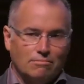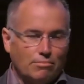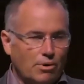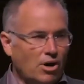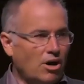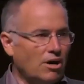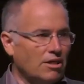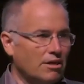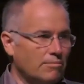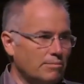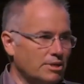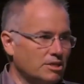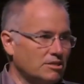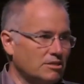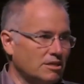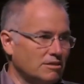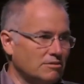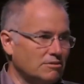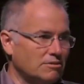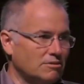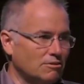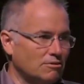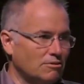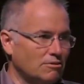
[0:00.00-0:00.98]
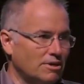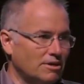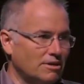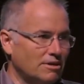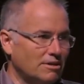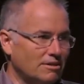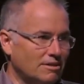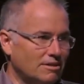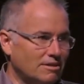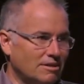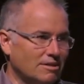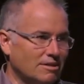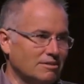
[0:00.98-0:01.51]
Paul, that made sense to you, right?
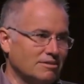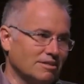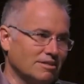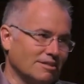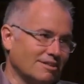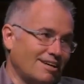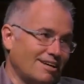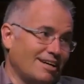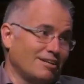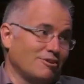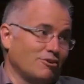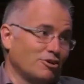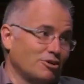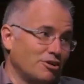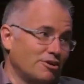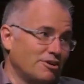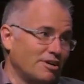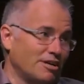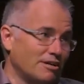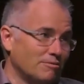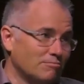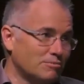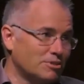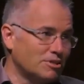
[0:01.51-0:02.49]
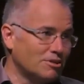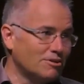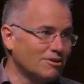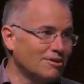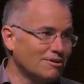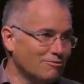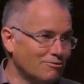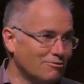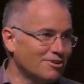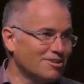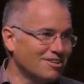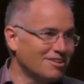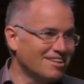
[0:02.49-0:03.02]
I know your name, so
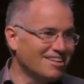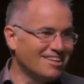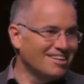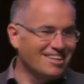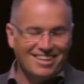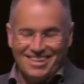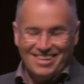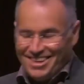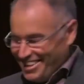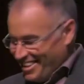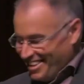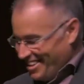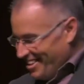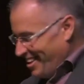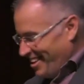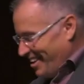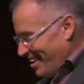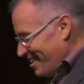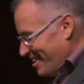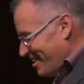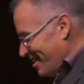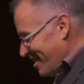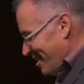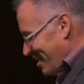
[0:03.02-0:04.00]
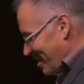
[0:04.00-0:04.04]
I figured I'd